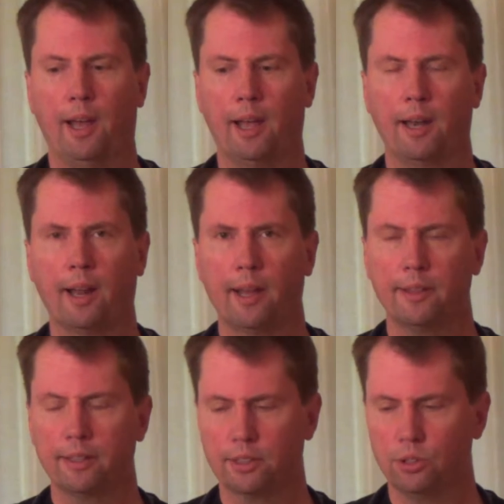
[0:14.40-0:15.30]
And I'd
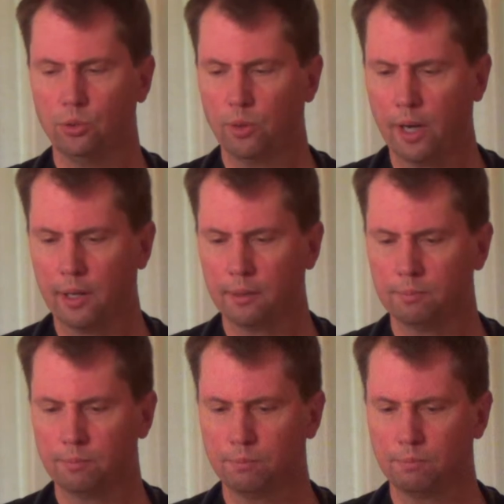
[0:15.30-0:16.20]
like to
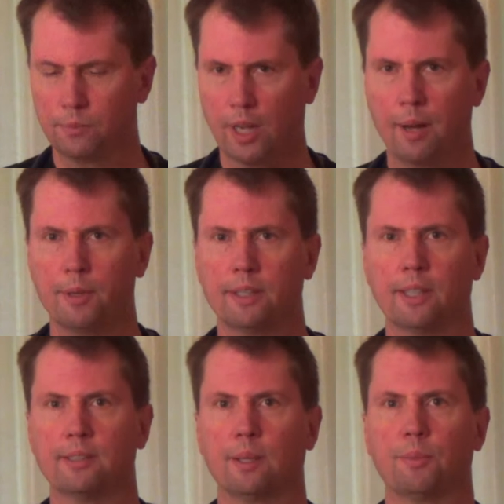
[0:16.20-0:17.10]
comment
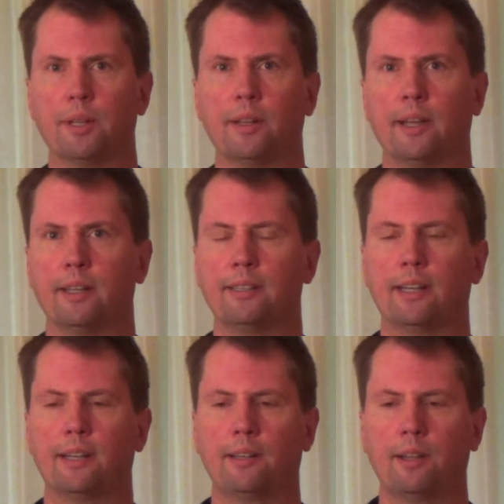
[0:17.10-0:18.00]
on something
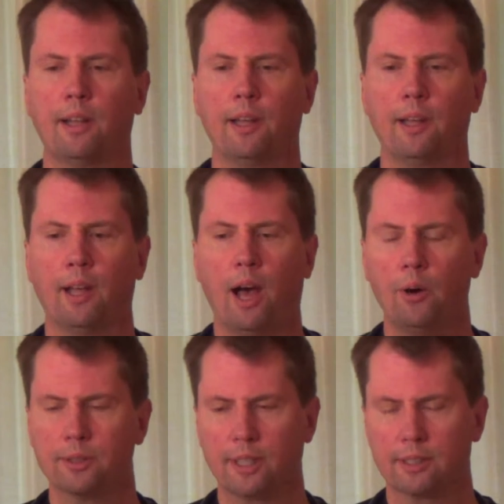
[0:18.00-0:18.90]
that
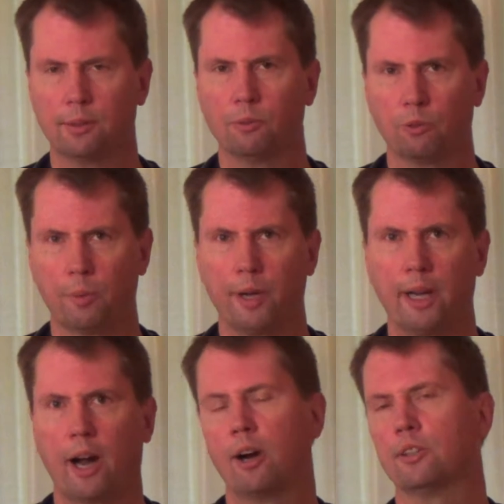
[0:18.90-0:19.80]
always has to
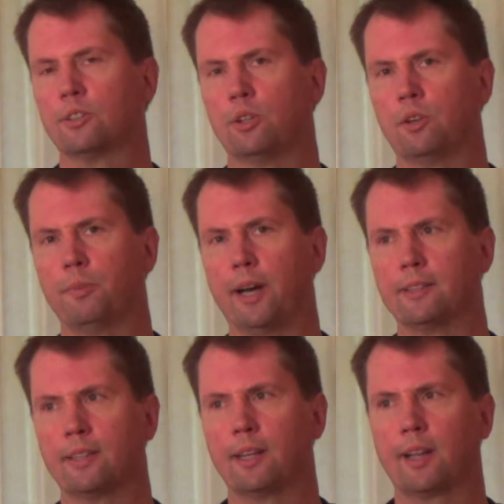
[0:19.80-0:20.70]
remain heart and soul of
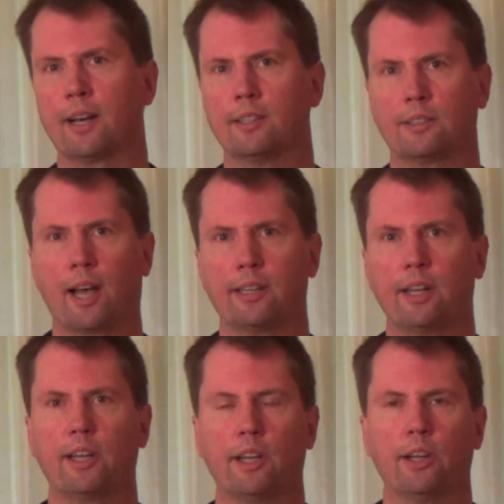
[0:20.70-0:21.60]
medicine, and that is
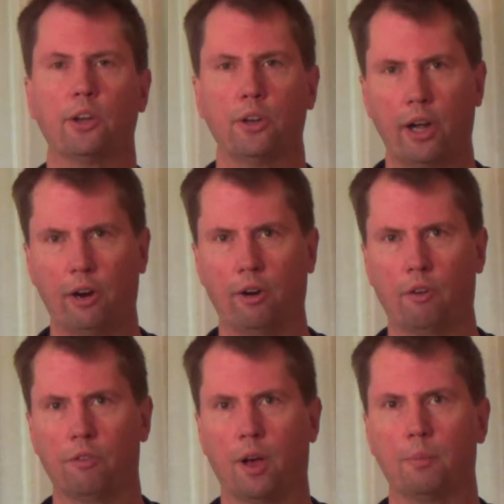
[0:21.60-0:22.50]
taking good care
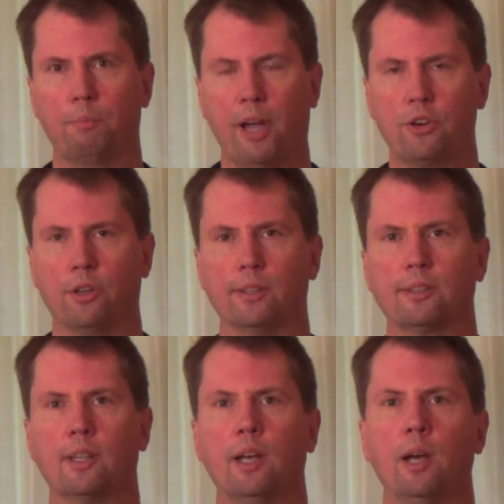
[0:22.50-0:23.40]
of
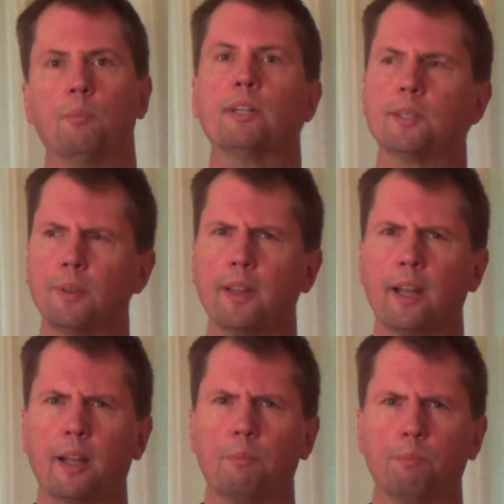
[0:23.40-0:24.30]
patients. But something
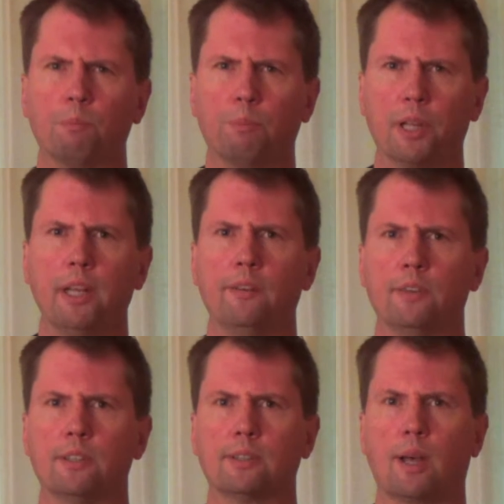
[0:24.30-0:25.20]
that I believe
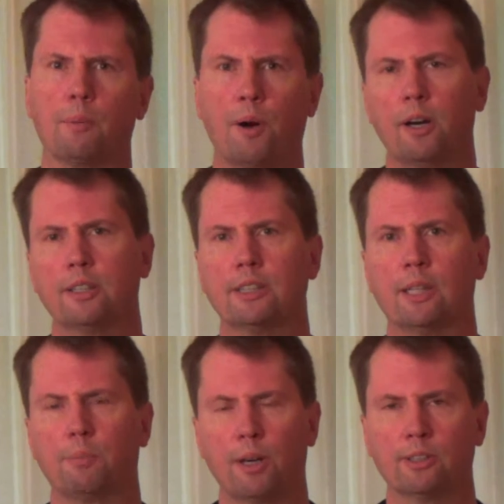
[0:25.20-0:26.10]
is part
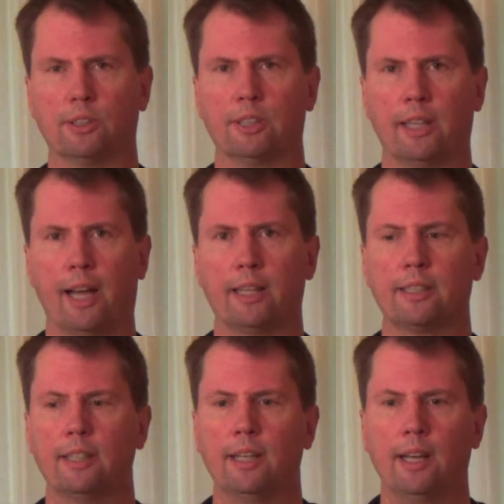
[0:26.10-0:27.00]
and parcel to that
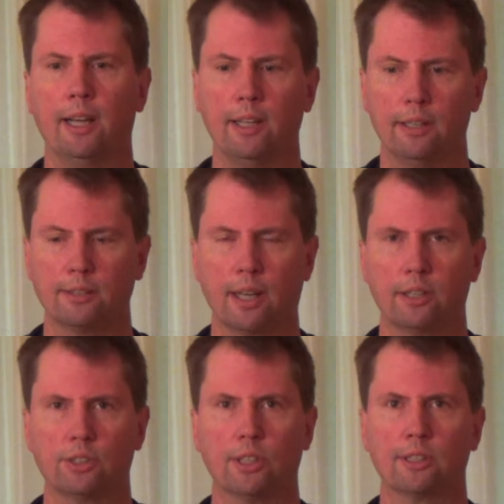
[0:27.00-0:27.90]
is
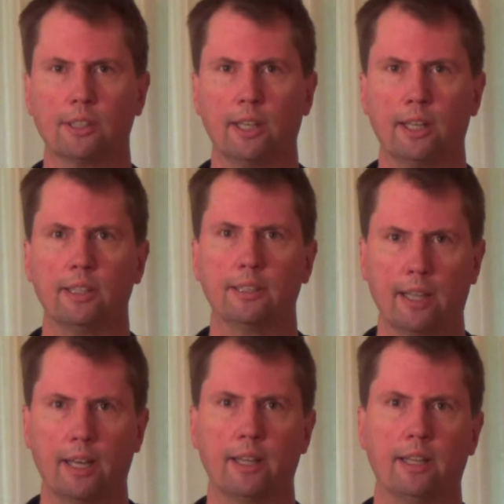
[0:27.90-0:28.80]
just in
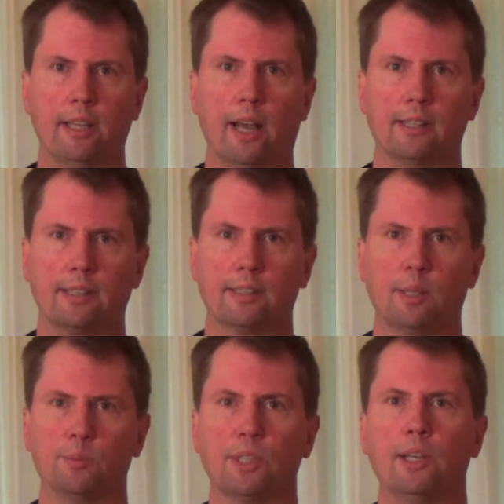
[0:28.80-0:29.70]
designing the
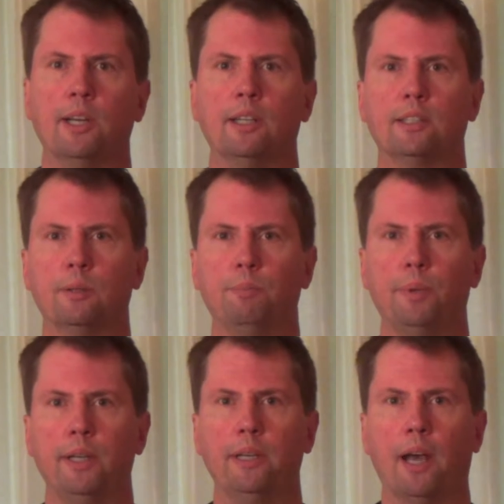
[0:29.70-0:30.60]
systems to
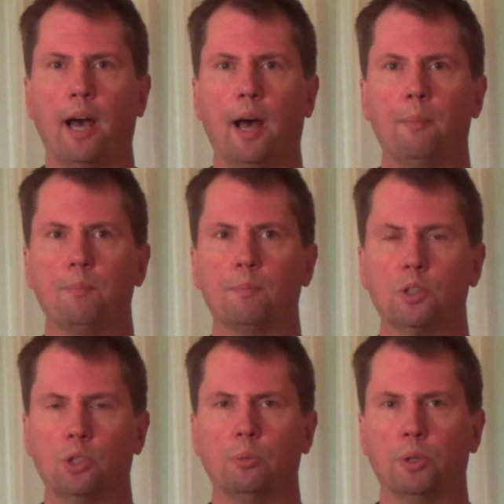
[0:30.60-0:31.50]
be
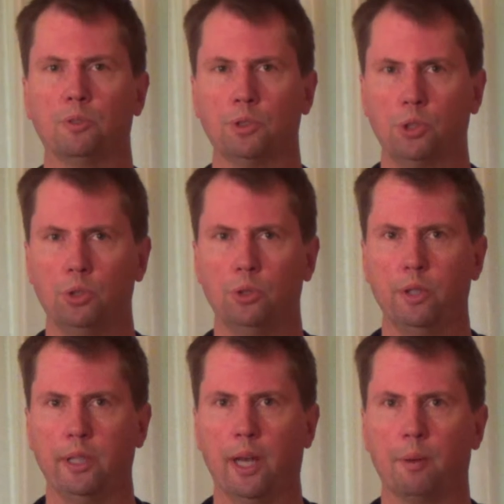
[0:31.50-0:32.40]
suitable to
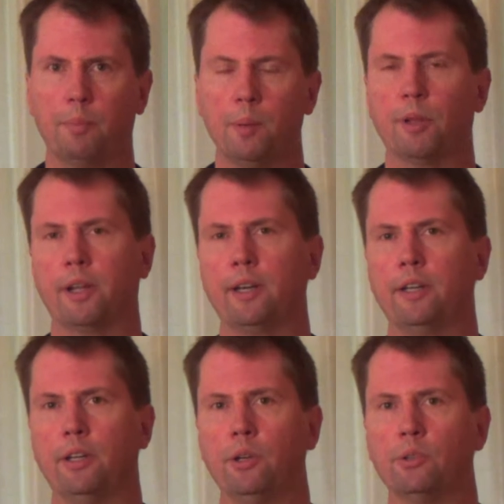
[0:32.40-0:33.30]
the people that
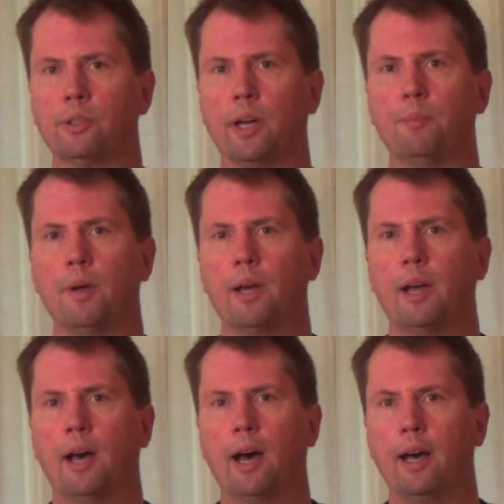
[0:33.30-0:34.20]
need to use them,
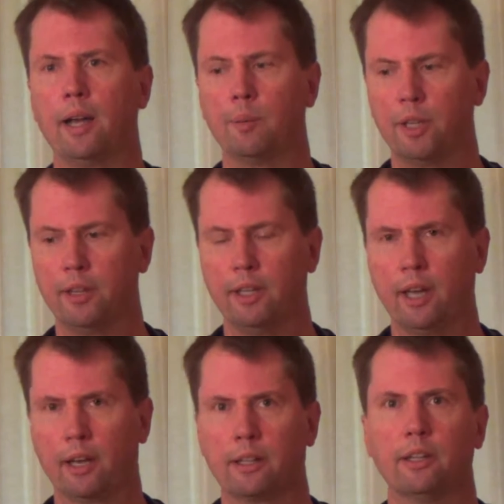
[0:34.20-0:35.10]
namely
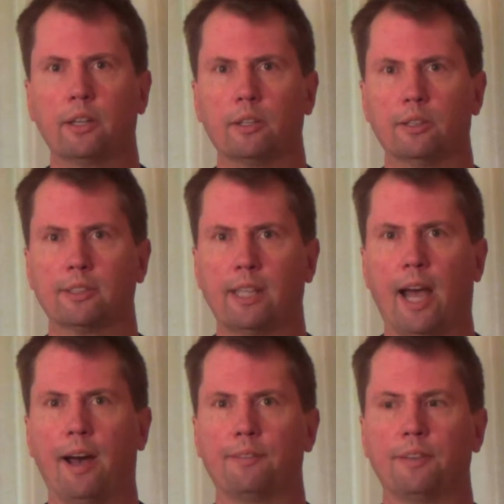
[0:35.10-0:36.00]
the clinical
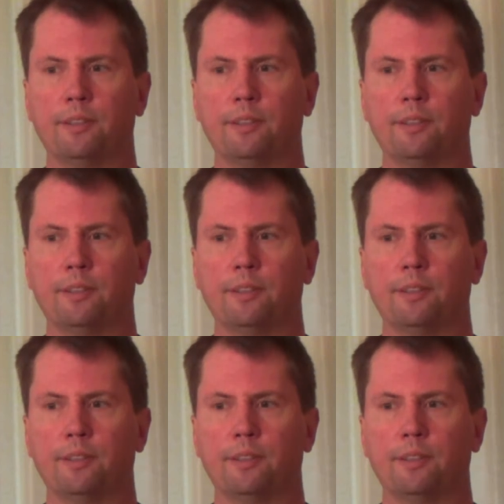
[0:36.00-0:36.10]
staff.